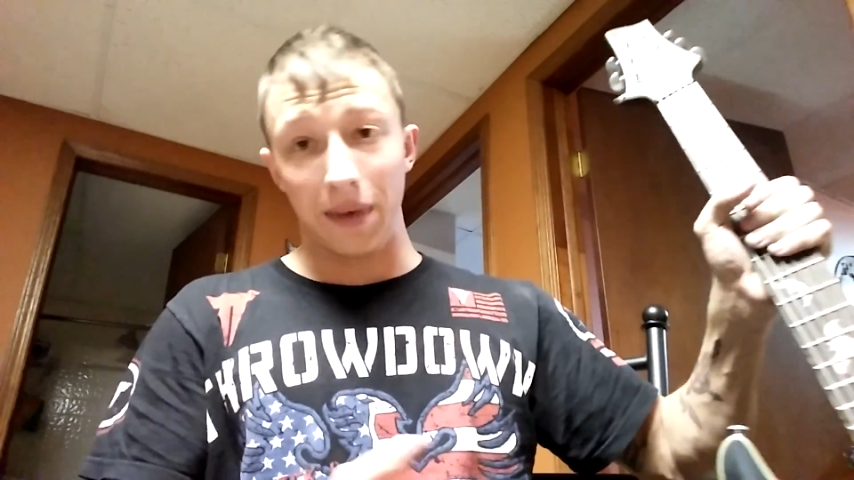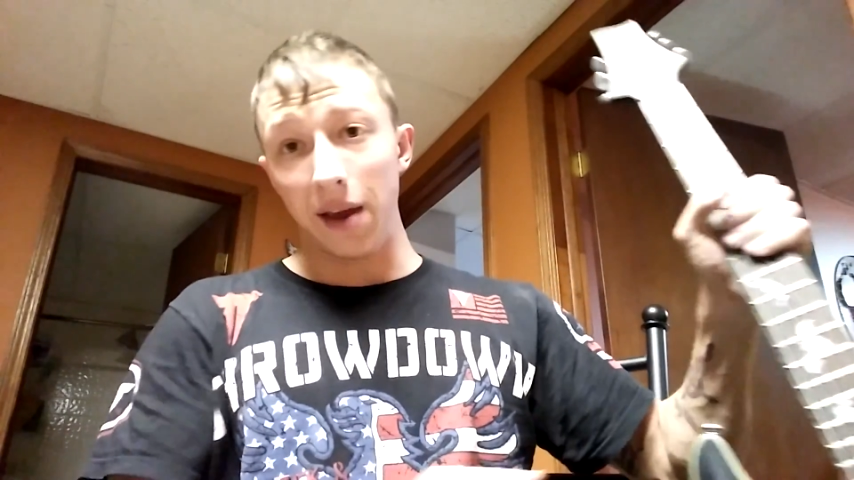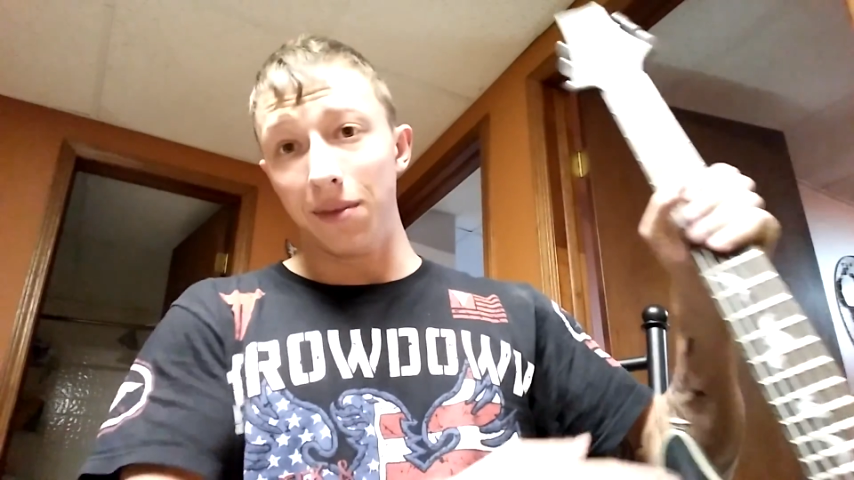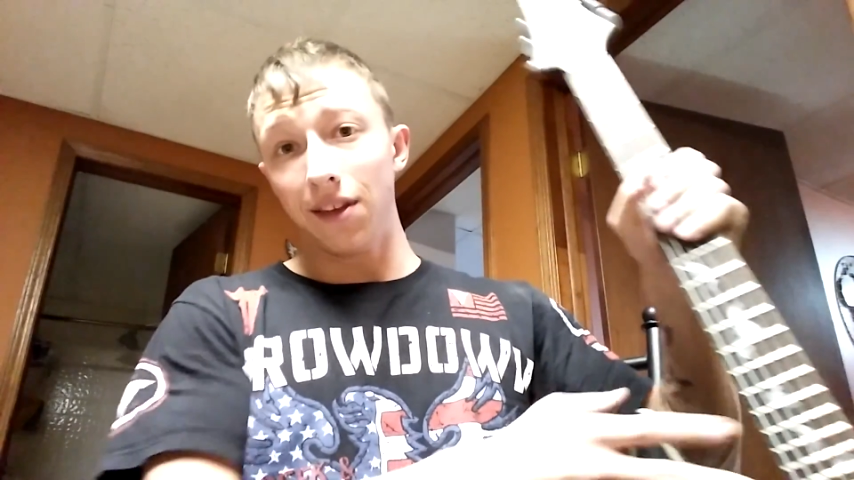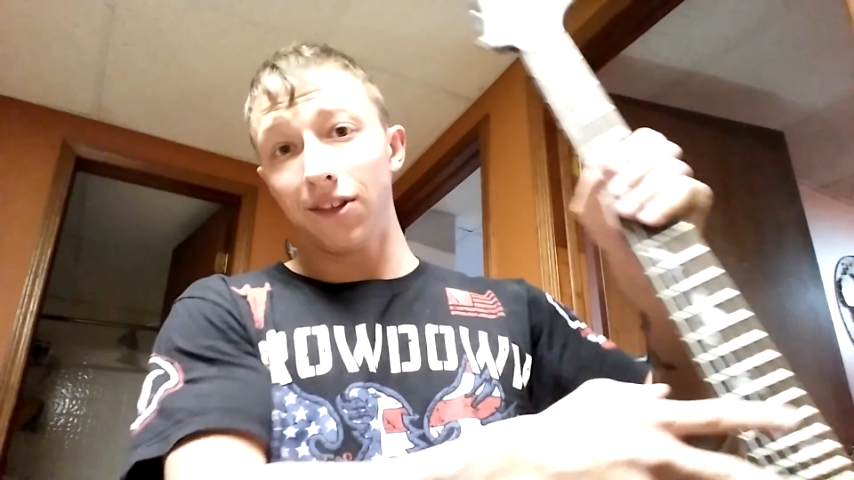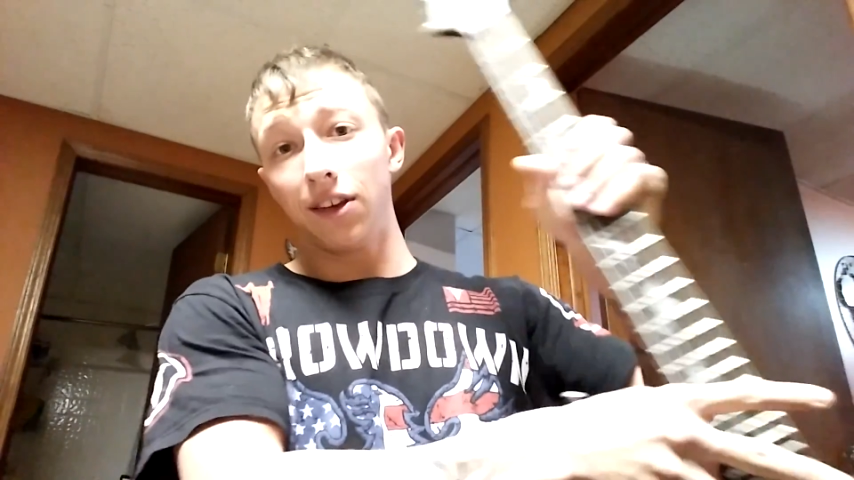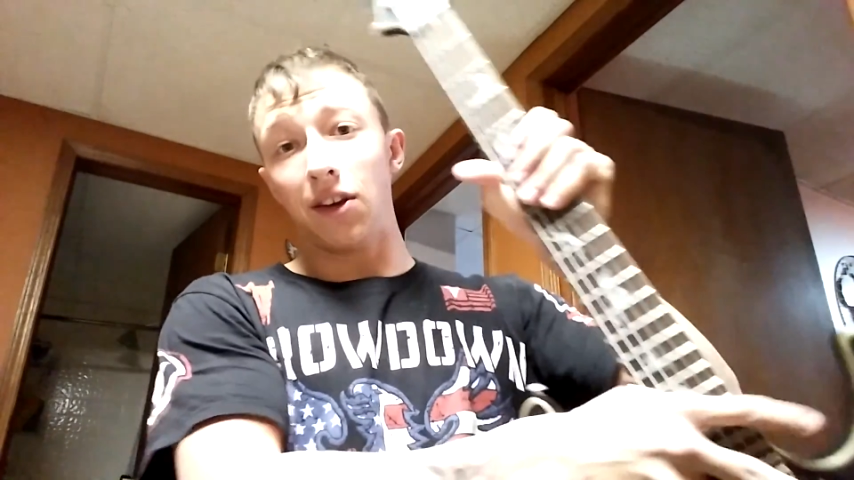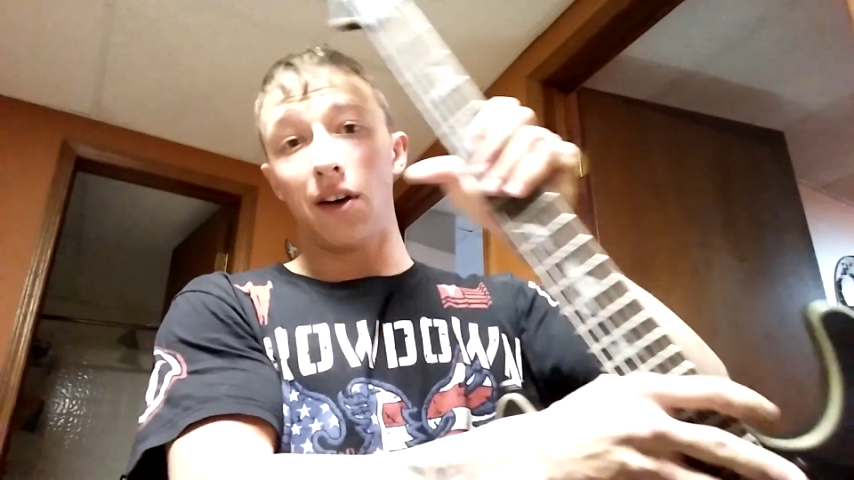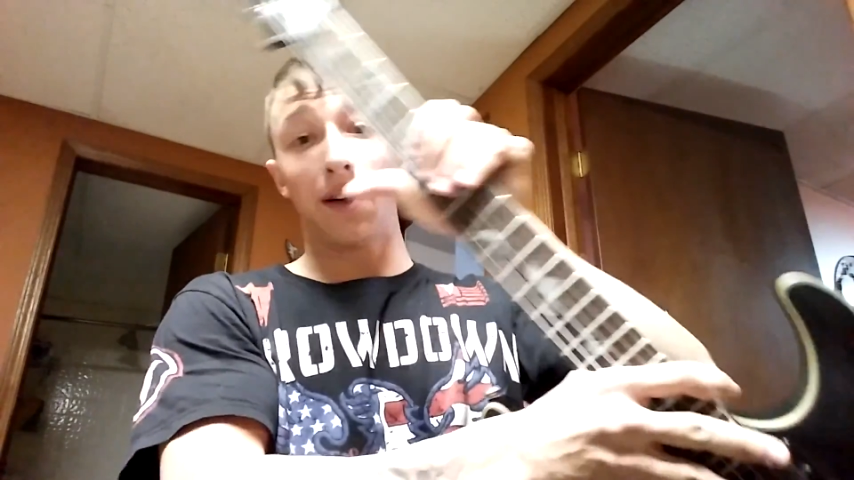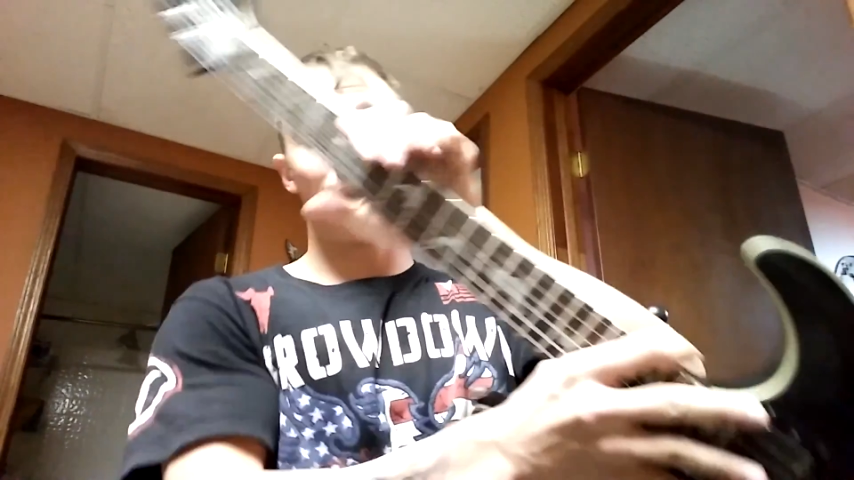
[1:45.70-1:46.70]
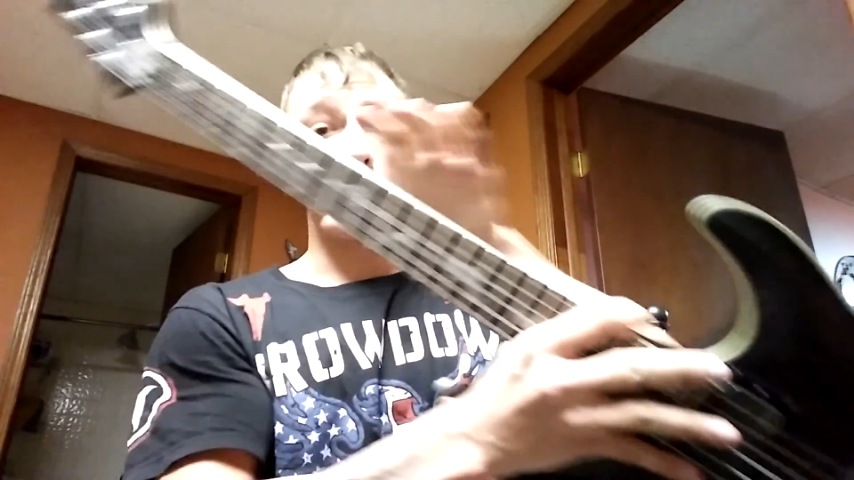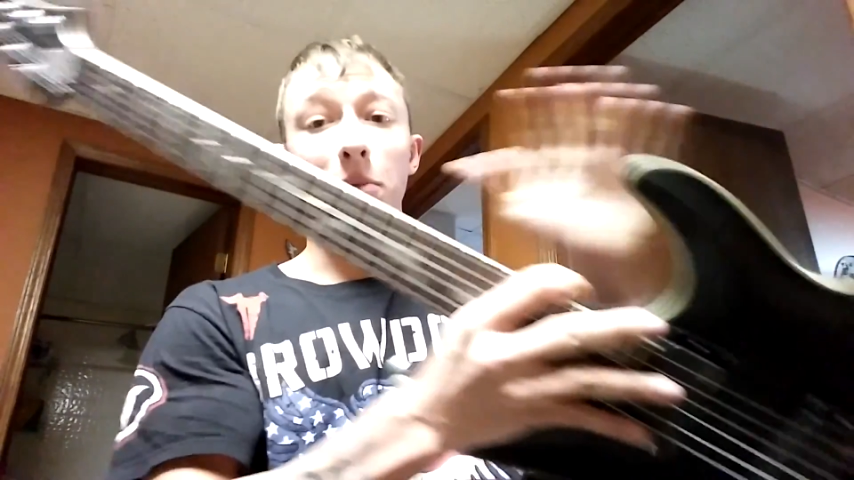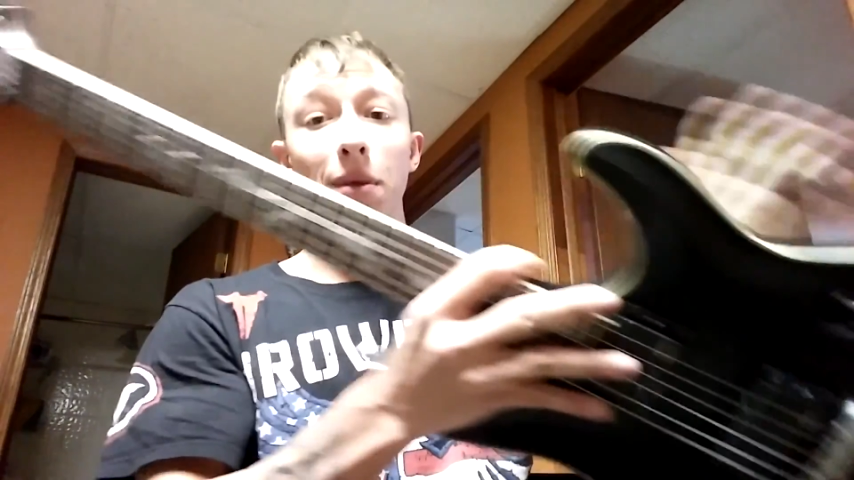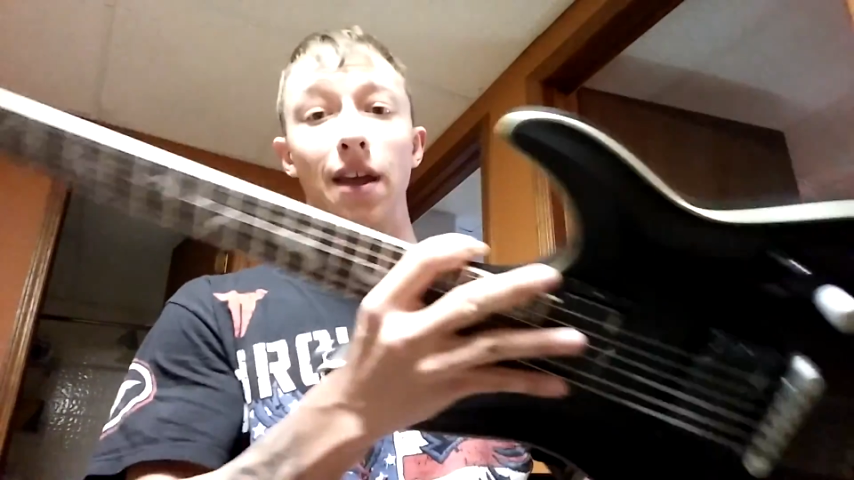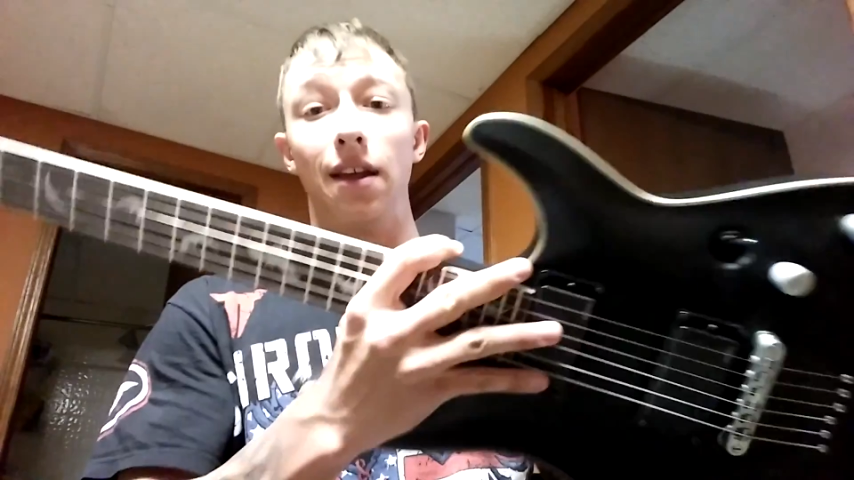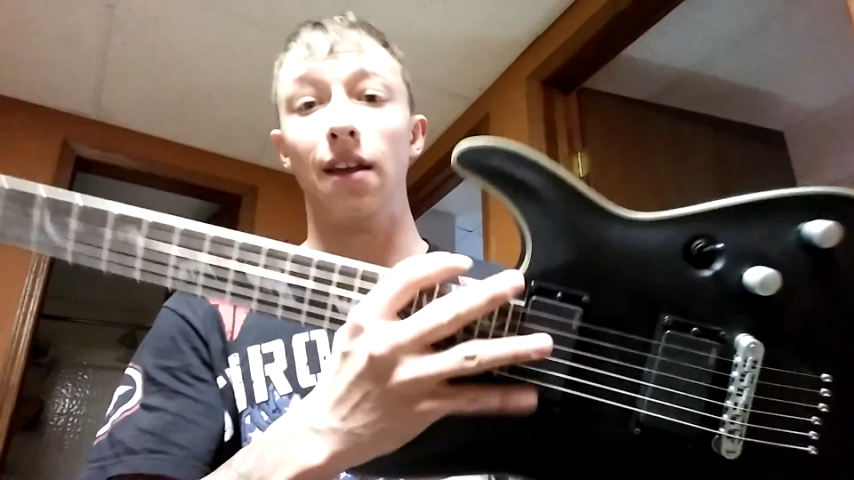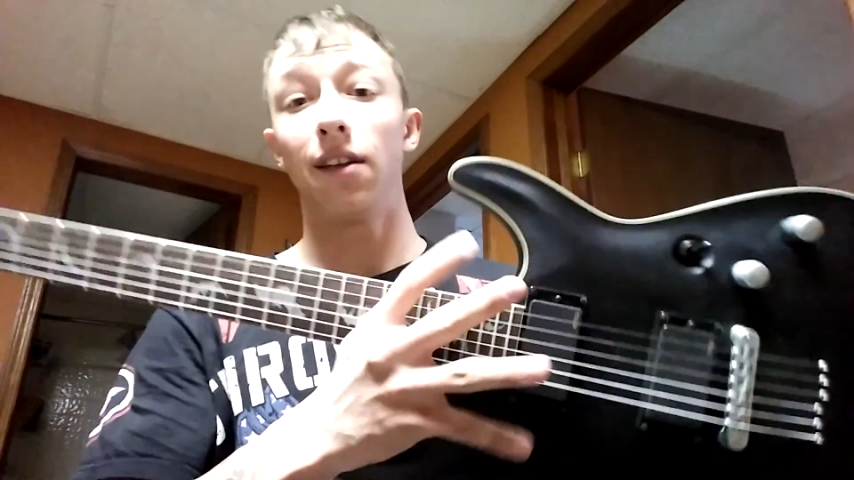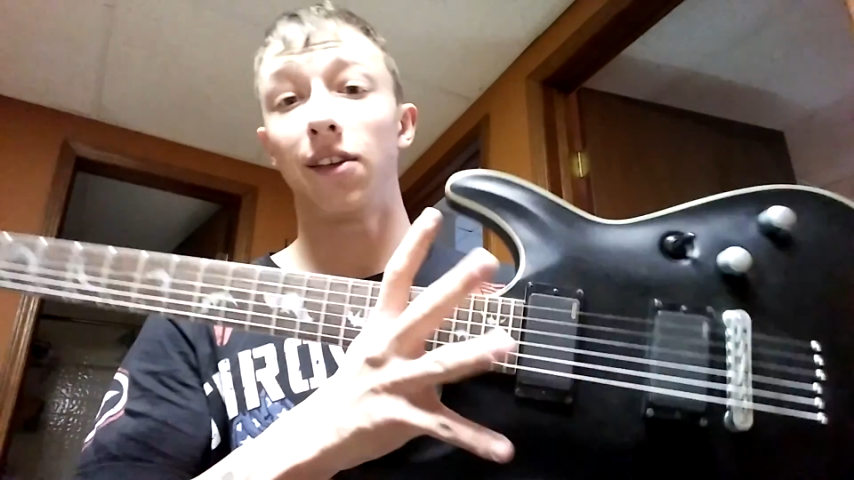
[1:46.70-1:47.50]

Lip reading: came to this guitar from a